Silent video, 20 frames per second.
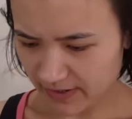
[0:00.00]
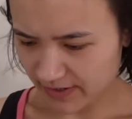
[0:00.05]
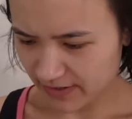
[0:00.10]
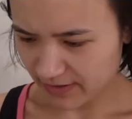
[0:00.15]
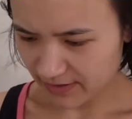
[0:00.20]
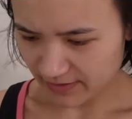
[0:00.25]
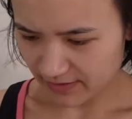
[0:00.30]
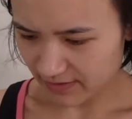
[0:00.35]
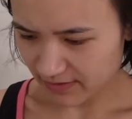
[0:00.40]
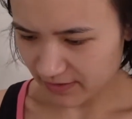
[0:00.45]
like
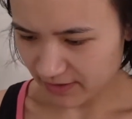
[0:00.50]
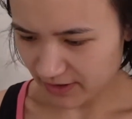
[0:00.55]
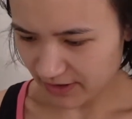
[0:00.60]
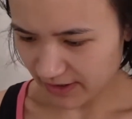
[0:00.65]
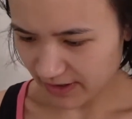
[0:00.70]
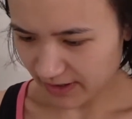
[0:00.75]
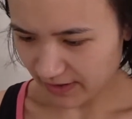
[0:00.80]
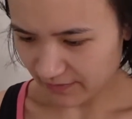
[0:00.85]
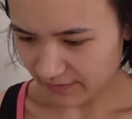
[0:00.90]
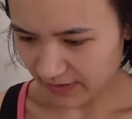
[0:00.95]
just
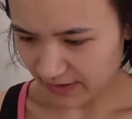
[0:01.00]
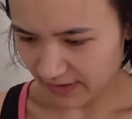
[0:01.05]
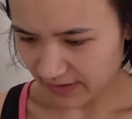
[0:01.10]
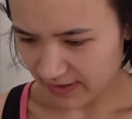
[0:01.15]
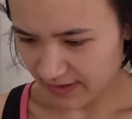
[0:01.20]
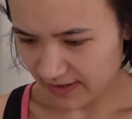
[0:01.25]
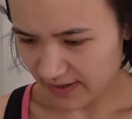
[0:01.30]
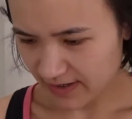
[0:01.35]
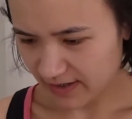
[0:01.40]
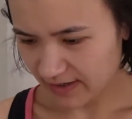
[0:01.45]
chucking everything in
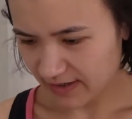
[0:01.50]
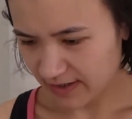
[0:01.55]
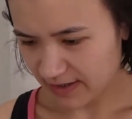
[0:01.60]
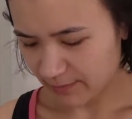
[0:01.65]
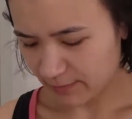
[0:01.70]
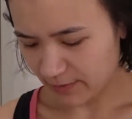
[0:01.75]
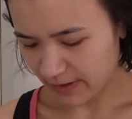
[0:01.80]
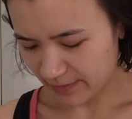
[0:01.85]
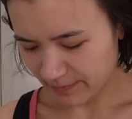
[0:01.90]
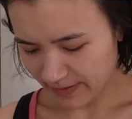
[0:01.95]
the sink. There's
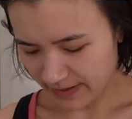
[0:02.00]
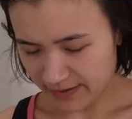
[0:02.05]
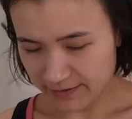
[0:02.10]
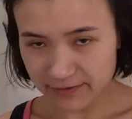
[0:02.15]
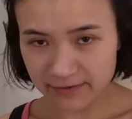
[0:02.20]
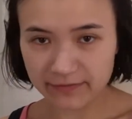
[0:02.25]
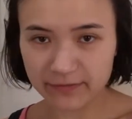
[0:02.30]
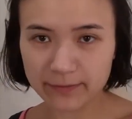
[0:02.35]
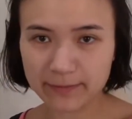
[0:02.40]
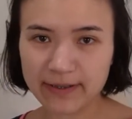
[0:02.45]
white
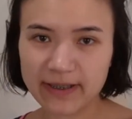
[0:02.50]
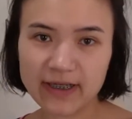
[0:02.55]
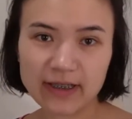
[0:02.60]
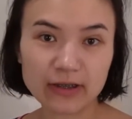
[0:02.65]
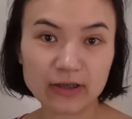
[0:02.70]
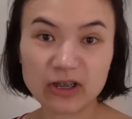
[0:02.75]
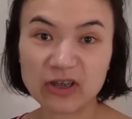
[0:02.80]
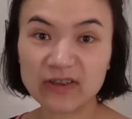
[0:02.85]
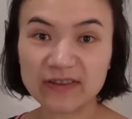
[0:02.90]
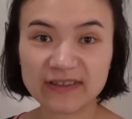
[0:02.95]
powder everywhere.
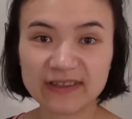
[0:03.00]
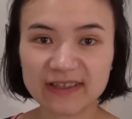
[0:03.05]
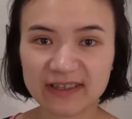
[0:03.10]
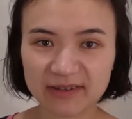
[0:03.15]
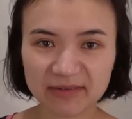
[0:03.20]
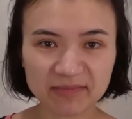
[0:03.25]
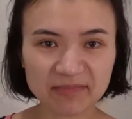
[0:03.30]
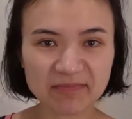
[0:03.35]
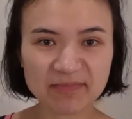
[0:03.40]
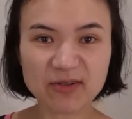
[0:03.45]
It
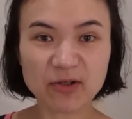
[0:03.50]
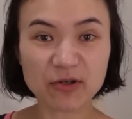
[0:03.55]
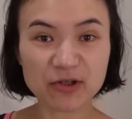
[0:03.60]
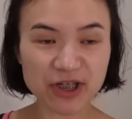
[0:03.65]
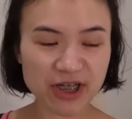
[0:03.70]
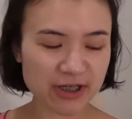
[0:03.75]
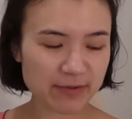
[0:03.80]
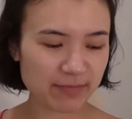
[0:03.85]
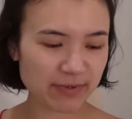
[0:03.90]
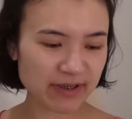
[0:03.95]
looks
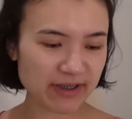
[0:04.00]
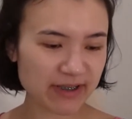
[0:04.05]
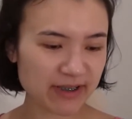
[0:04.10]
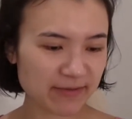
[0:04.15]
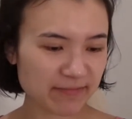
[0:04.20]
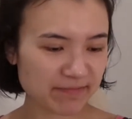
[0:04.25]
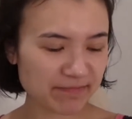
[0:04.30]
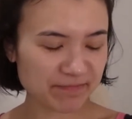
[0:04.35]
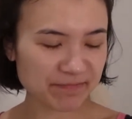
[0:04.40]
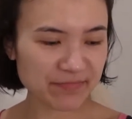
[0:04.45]
dodgy,
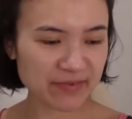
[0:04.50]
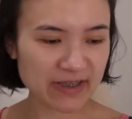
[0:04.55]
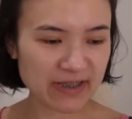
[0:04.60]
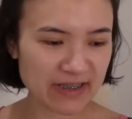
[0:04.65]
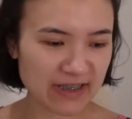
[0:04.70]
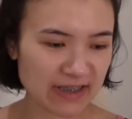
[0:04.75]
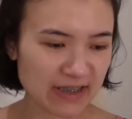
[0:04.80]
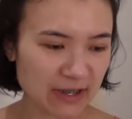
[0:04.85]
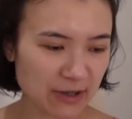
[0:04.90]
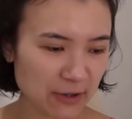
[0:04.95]
but
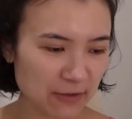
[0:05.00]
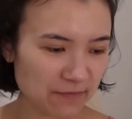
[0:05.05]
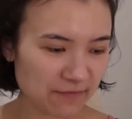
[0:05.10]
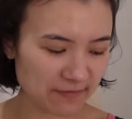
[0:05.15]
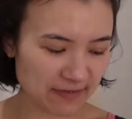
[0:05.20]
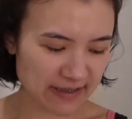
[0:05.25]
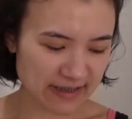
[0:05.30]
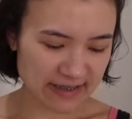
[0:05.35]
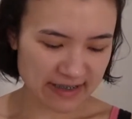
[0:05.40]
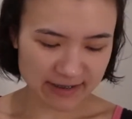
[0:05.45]

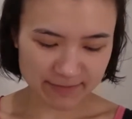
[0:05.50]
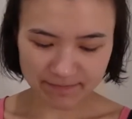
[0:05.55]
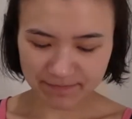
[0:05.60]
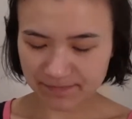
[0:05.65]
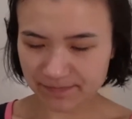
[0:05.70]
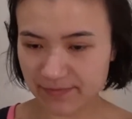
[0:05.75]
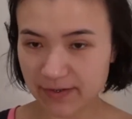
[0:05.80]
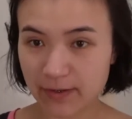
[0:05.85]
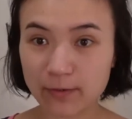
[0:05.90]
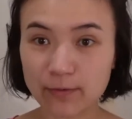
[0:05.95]
hopefully
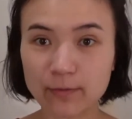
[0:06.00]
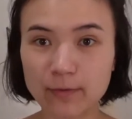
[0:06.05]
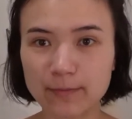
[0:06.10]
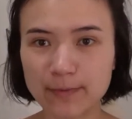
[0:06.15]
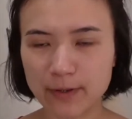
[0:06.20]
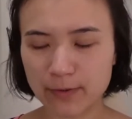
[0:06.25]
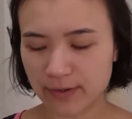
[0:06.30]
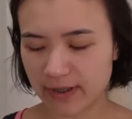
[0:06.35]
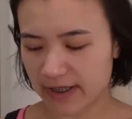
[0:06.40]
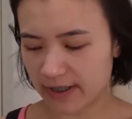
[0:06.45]
we'll
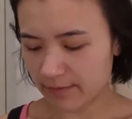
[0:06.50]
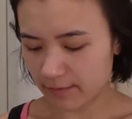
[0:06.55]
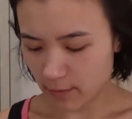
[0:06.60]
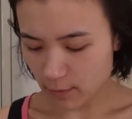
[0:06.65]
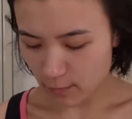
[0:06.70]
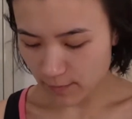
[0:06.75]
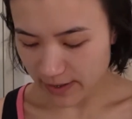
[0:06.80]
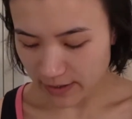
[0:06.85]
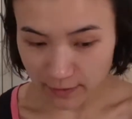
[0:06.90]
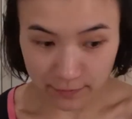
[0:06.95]
be okay.
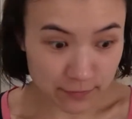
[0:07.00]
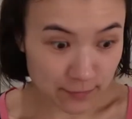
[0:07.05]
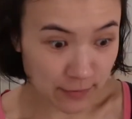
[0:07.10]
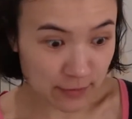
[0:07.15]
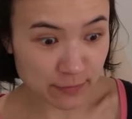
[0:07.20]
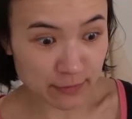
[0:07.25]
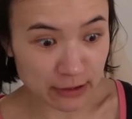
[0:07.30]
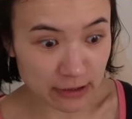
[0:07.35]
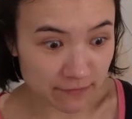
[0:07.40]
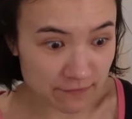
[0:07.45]
Oh wait, I was
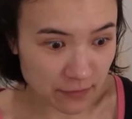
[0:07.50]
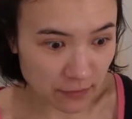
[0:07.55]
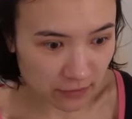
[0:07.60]
supposed to put gloves